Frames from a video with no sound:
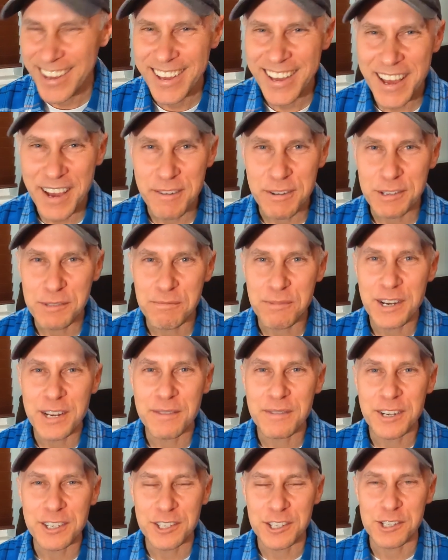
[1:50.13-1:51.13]
It was pretty
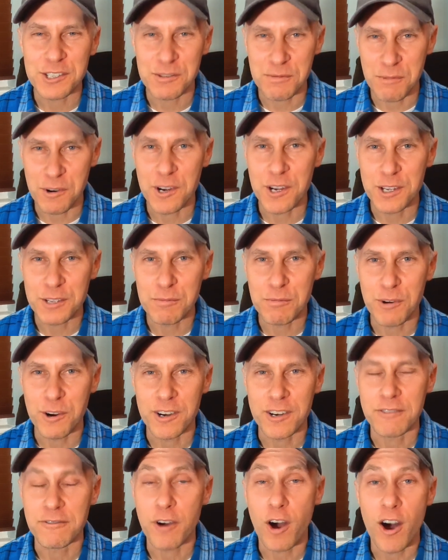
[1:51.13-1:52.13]
much a
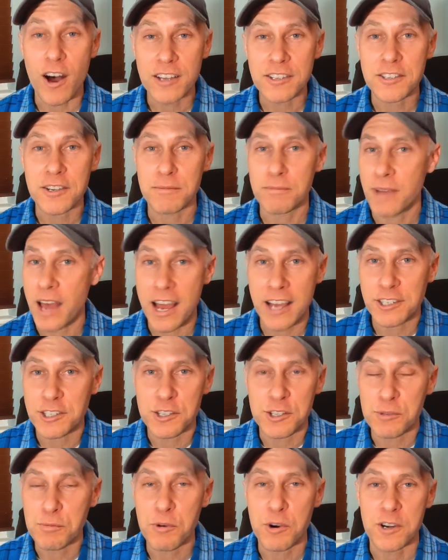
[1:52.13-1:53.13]
smorgasbord of awesome
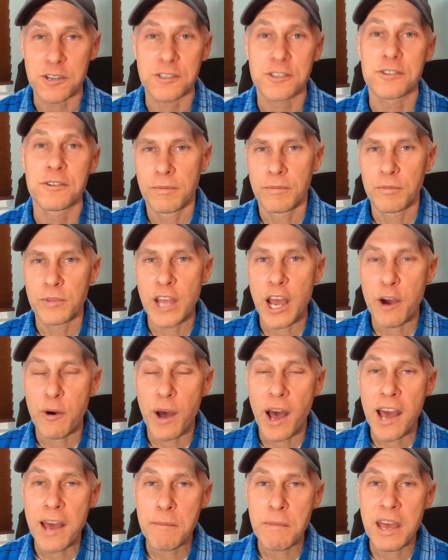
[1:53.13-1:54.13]
action sports. Now,
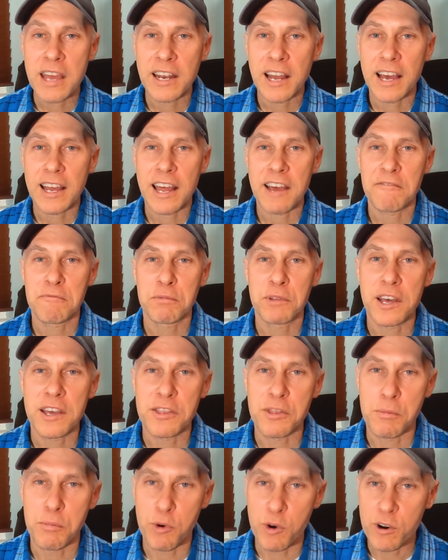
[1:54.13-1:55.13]
I may not have played
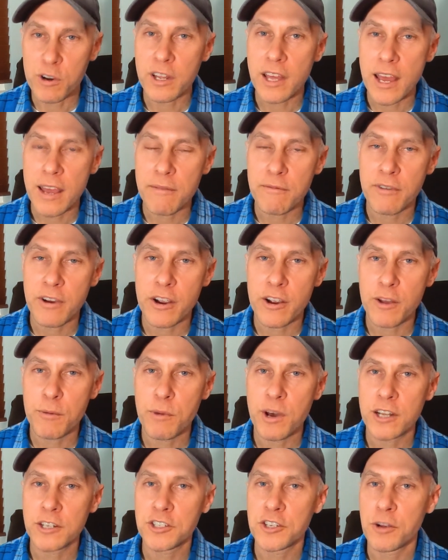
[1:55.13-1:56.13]
the board game very
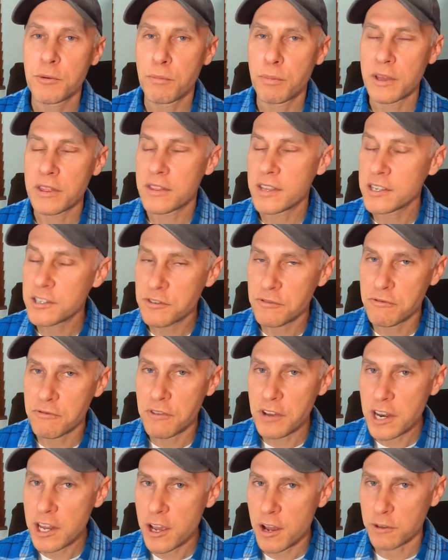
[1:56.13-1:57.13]
much, but this
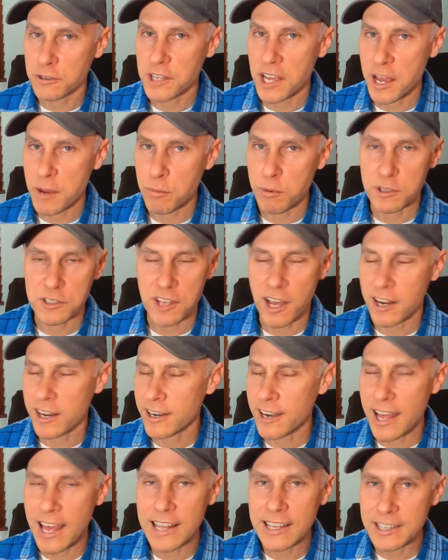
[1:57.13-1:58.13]
videotape was on
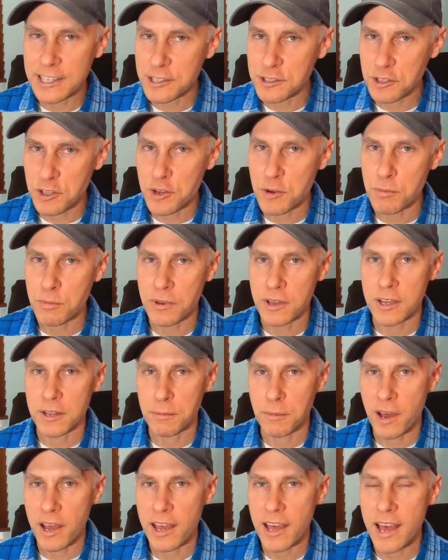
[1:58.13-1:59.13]
an endless loop in
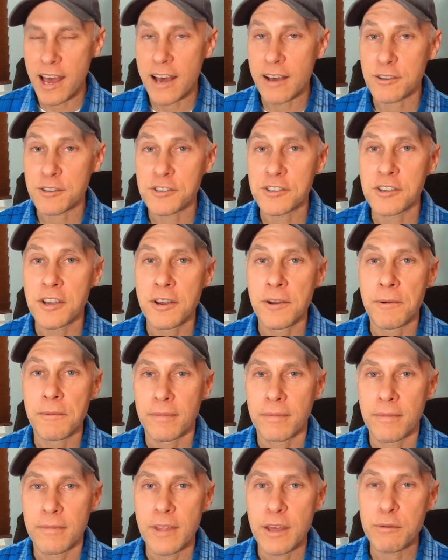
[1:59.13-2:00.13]
my house.
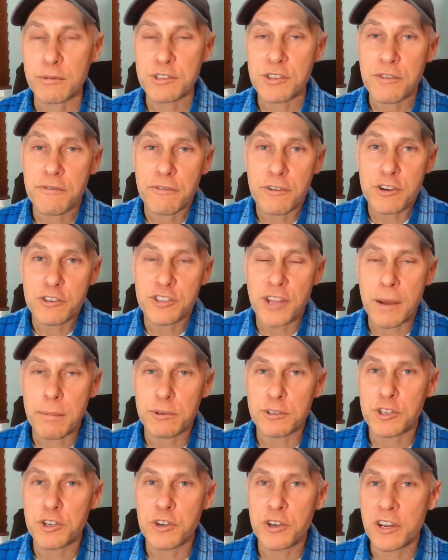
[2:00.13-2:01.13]
It was the first
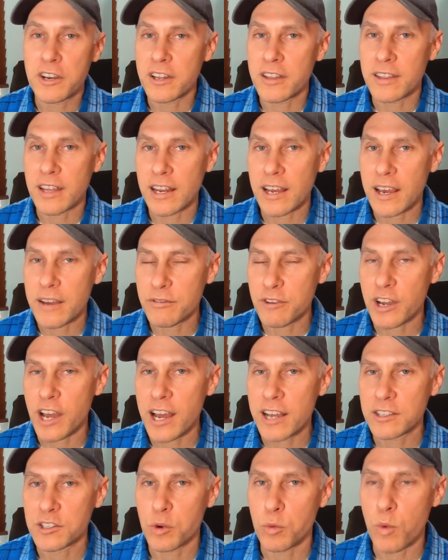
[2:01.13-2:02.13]
opportunity that I ever
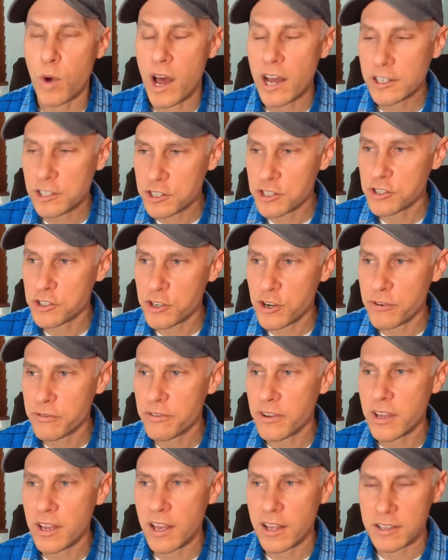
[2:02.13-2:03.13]
had to watch
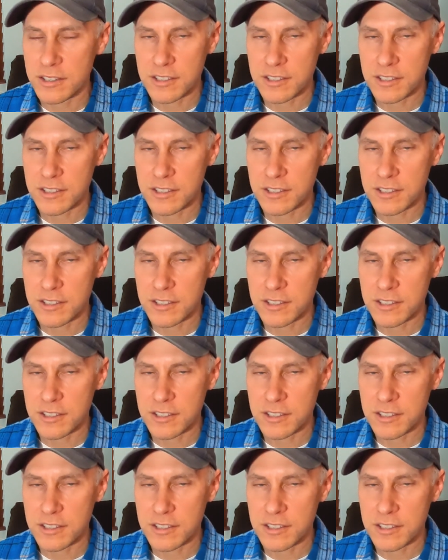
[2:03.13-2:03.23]
surfing and